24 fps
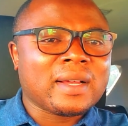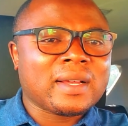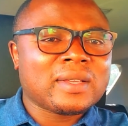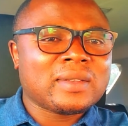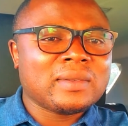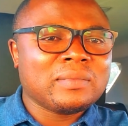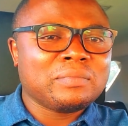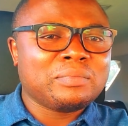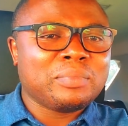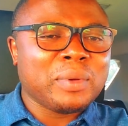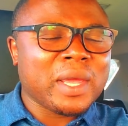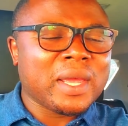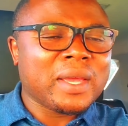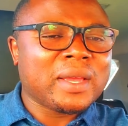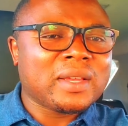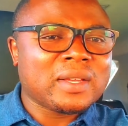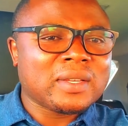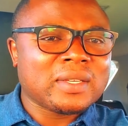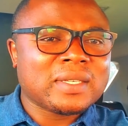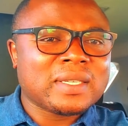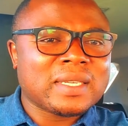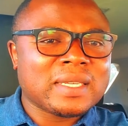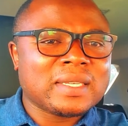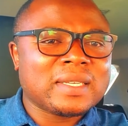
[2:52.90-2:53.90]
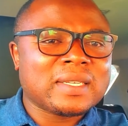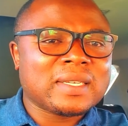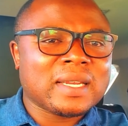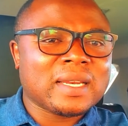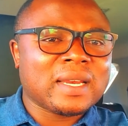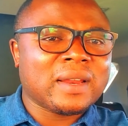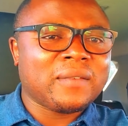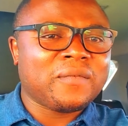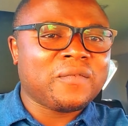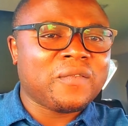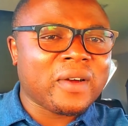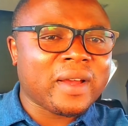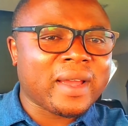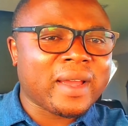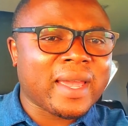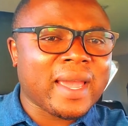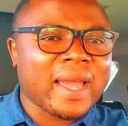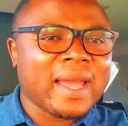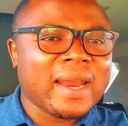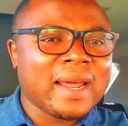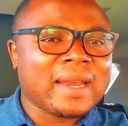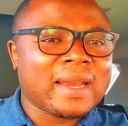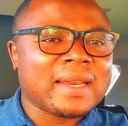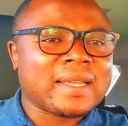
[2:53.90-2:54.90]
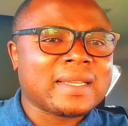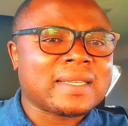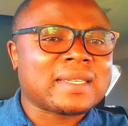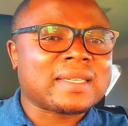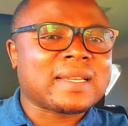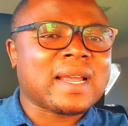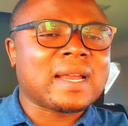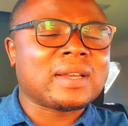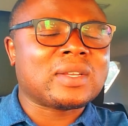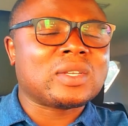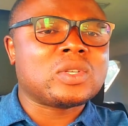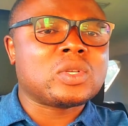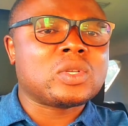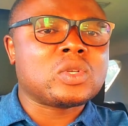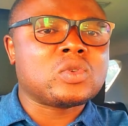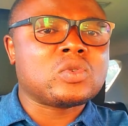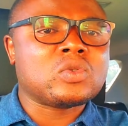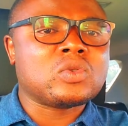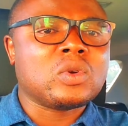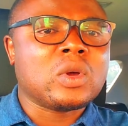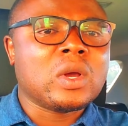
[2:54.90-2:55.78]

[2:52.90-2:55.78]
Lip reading: being consistent. They forget and they start to,